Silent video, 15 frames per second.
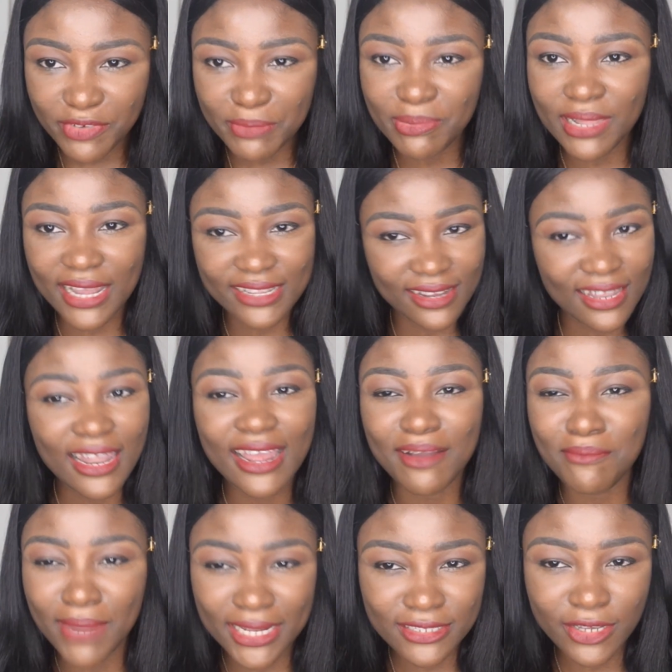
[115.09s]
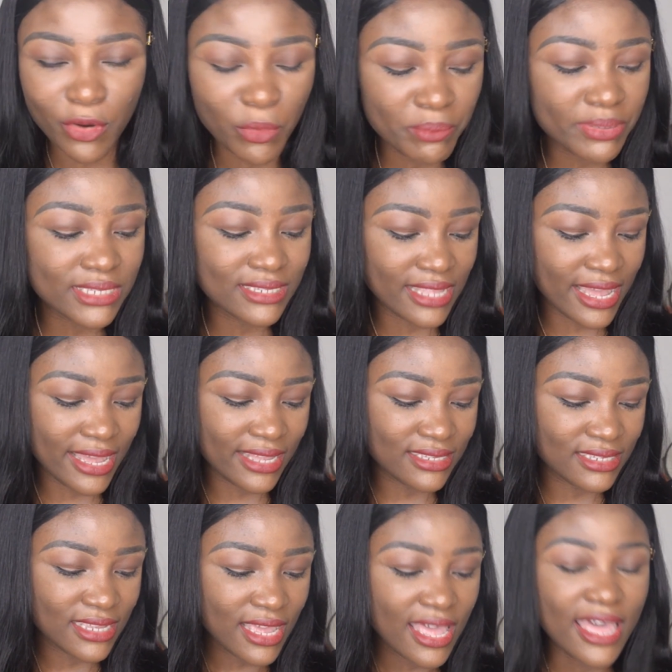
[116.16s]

replied that like, mind your own business,